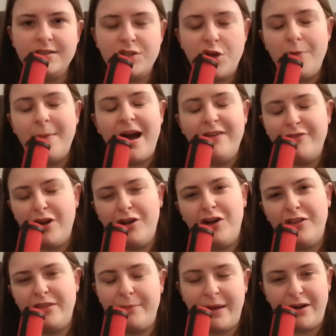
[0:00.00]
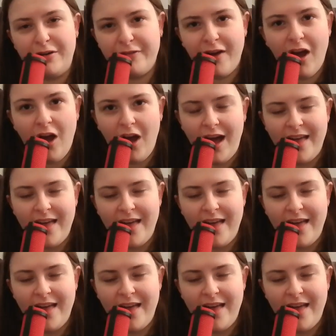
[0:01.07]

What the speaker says: So Maya Berg got the better of her,